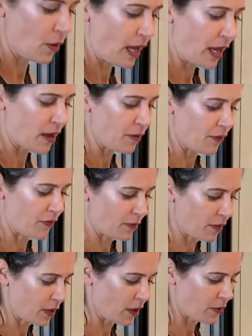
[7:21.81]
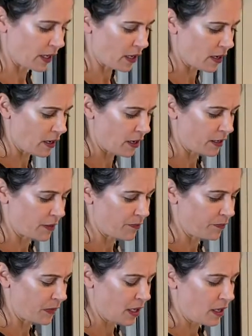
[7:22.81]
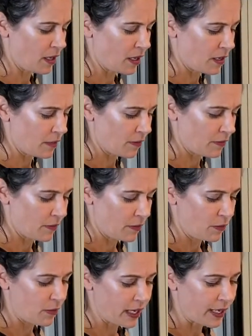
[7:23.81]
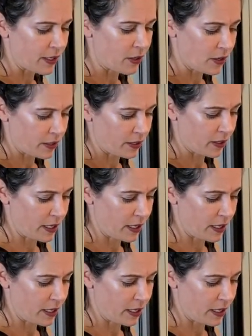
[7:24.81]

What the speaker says: have going on. When I cook,